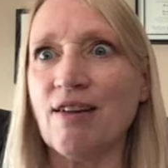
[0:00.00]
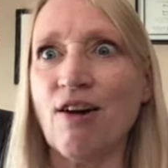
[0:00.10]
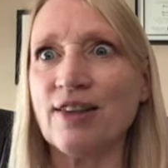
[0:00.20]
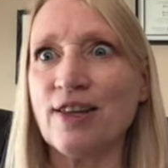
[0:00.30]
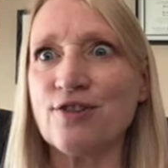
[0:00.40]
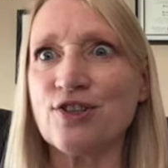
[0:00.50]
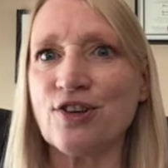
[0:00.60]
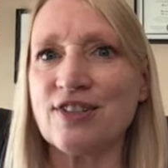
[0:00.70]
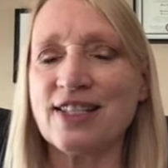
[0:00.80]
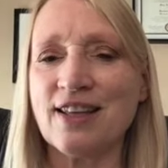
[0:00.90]
all the other
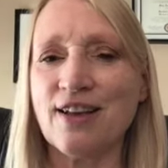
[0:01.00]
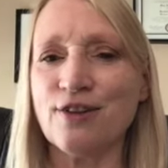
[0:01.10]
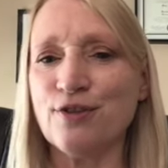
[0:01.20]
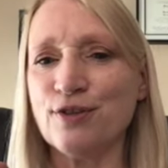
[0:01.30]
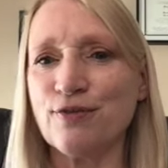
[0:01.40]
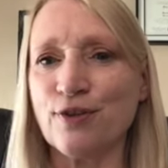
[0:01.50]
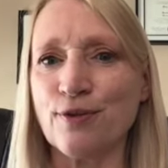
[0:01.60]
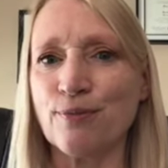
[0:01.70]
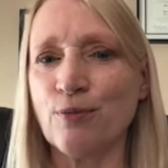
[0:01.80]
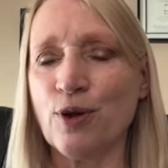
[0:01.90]
starts that I use for
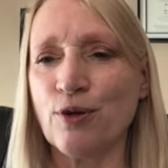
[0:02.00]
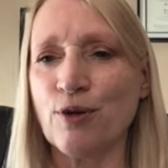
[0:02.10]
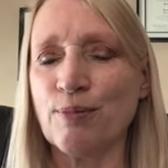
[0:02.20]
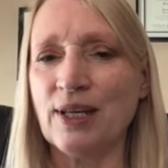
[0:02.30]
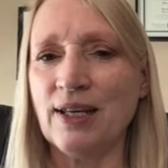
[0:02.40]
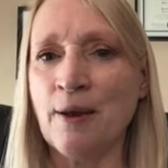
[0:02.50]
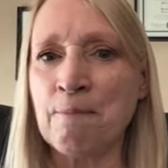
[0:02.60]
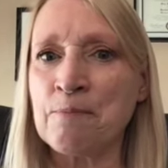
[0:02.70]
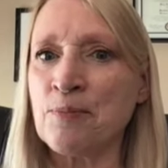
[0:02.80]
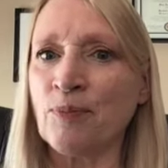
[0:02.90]
whether it be
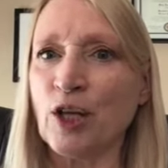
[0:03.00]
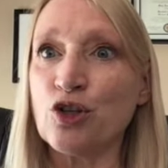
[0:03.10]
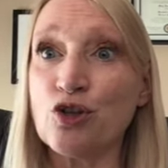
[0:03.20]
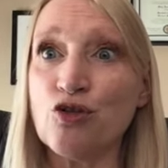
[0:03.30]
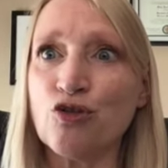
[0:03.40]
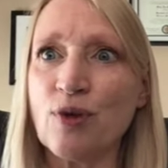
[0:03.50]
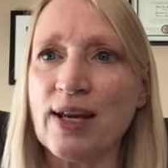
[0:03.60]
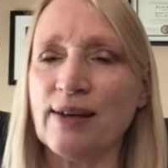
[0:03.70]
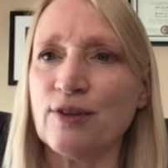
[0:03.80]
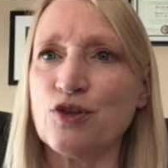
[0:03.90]
2
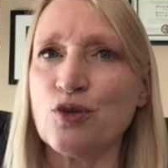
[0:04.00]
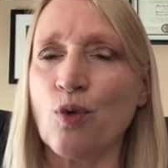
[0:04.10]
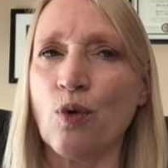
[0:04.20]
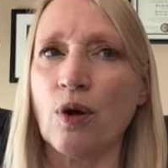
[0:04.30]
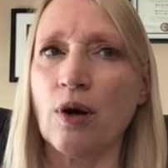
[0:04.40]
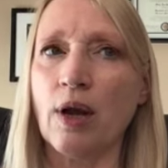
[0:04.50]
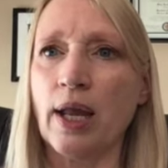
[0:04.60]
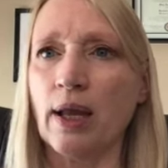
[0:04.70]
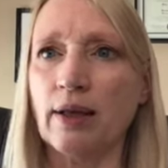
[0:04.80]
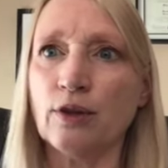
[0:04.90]
strands or
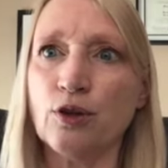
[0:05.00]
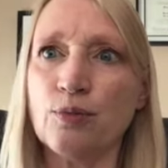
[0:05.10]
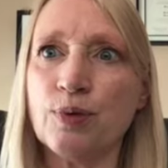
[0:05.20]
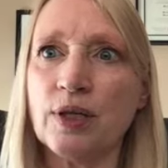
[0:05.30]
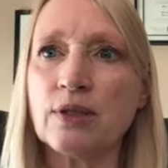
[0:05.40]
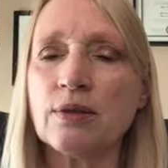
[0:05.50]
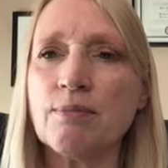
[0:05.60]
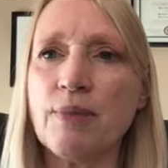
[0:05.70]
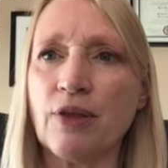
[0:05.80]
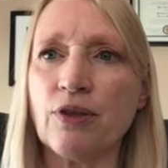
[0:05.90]
a loop
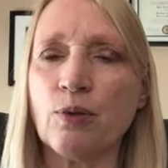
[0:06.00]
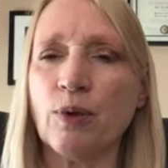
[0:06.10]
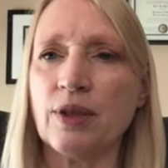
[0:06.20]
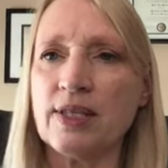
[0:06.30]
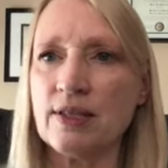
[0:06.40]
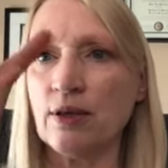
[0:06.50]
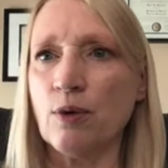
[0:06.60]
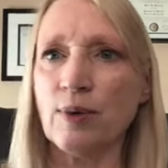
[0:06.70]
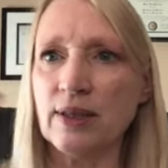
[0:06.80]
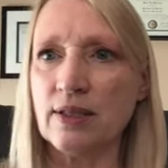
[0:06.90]
method with a single
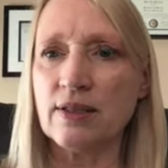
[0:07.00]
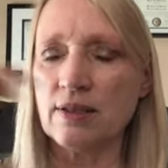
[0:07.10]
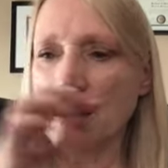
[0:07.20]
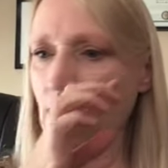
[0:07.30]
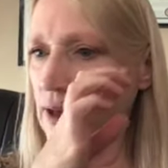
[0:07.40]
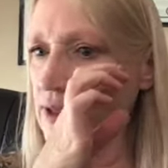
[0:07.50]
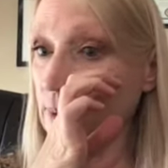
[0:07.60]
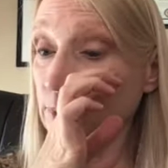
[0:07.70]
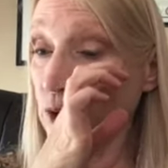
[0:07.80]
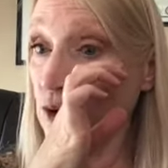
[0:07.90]
one that's
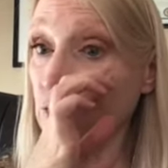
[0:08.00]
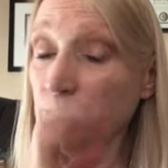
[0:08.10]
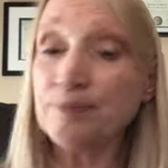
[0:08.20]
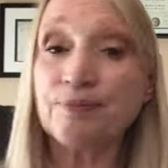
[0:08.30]
doubled over.